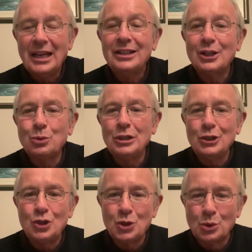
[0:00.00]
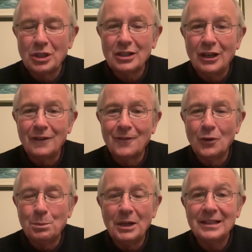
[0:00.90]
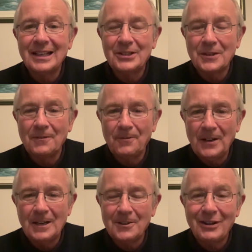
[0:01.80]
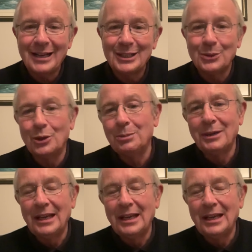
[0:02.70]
that will ensure that Cork football gets a fair crack at the whip,